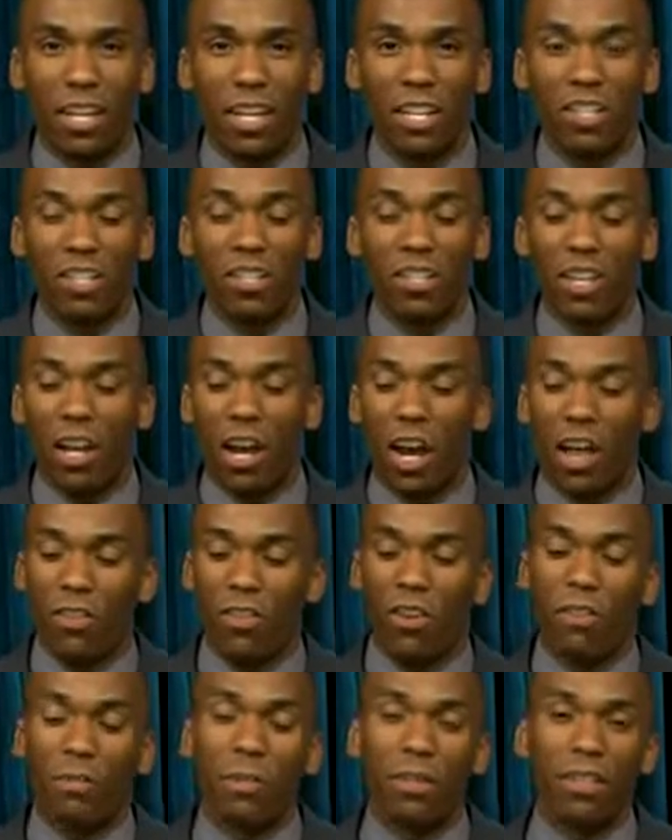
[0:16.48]
She's the author
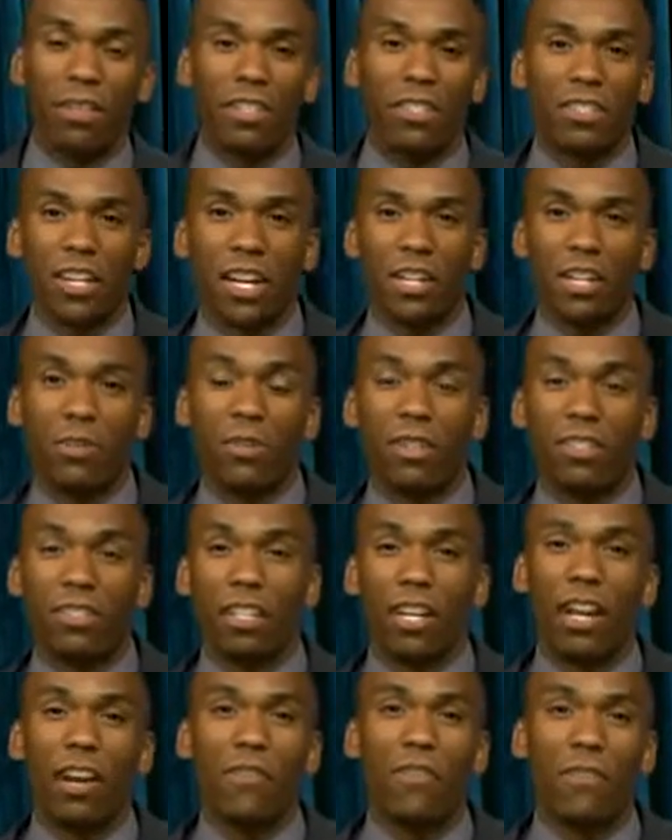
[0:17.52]
of Police State USA,
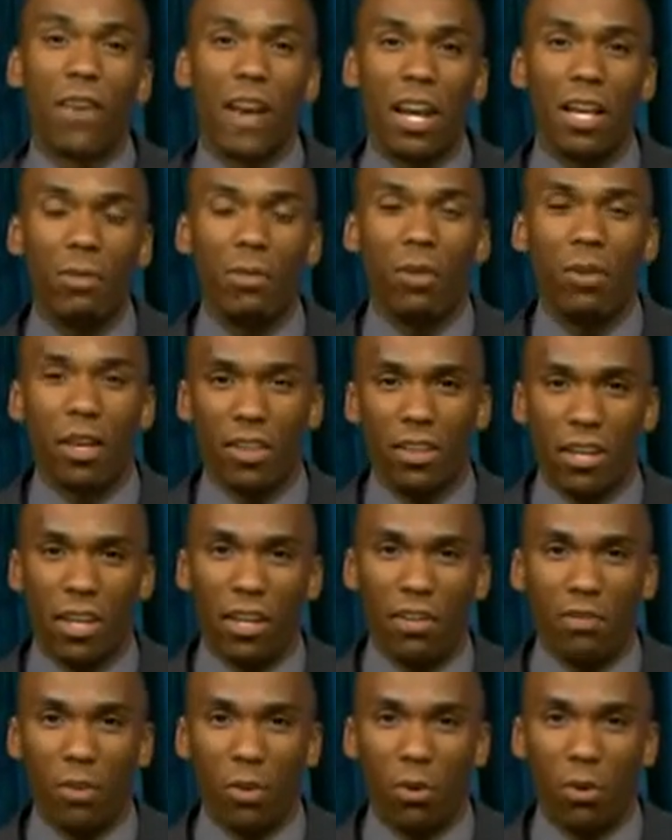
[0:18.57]
available in the
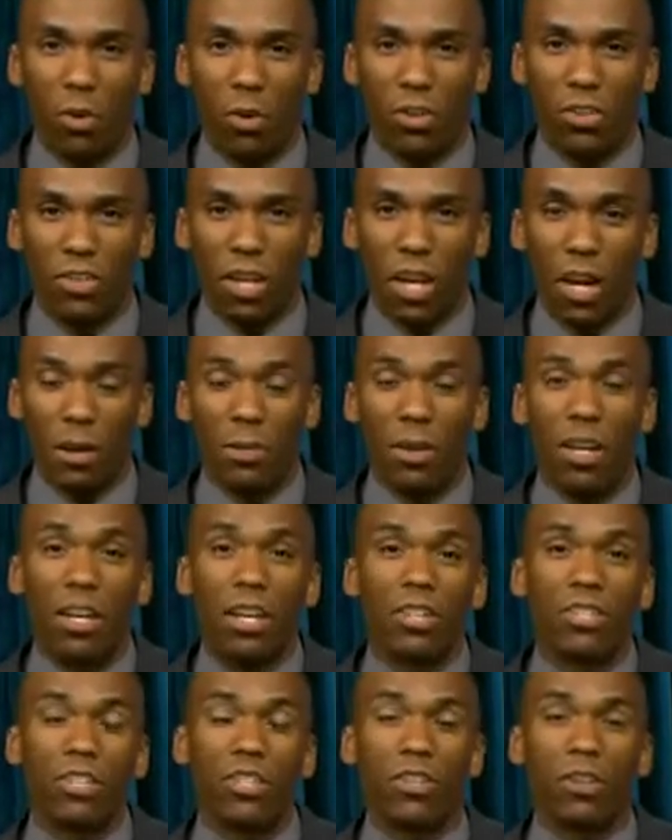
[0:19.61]
Infowars shop.
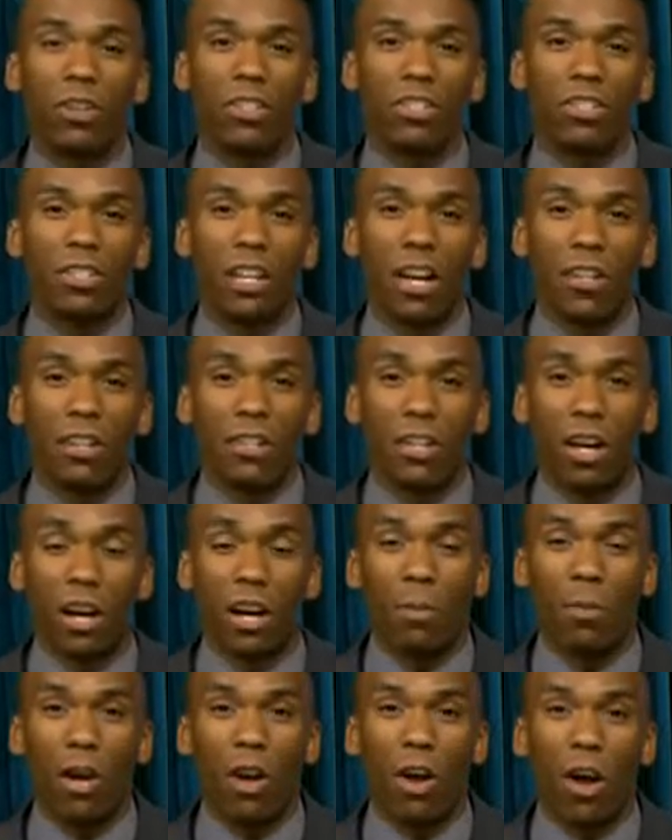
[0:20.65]
She joins us now to talk
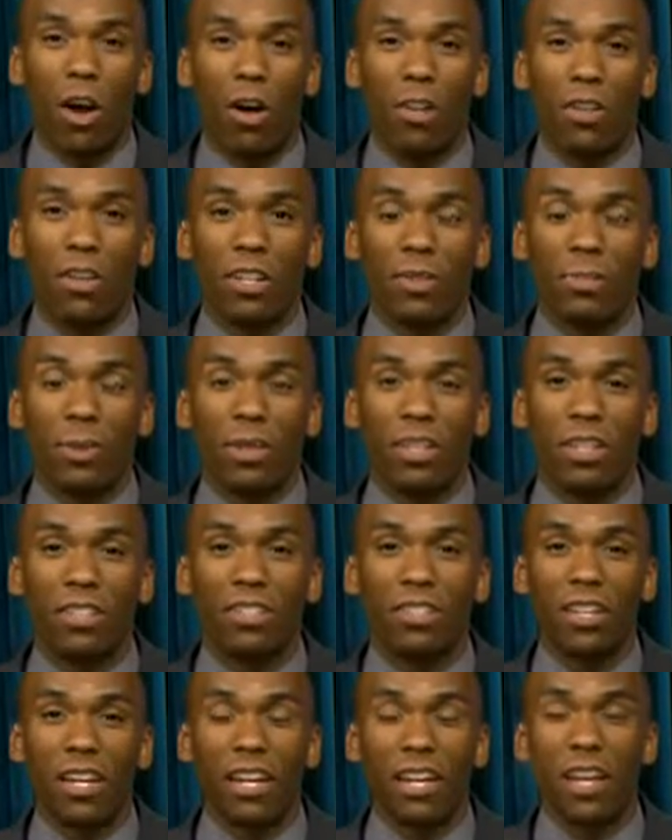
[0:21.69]
about all things police
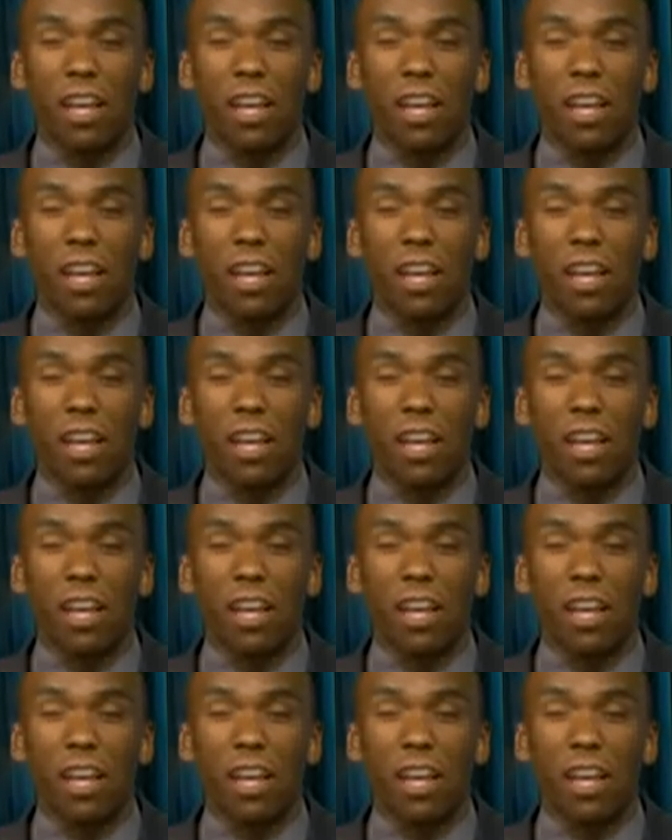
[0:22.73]
state.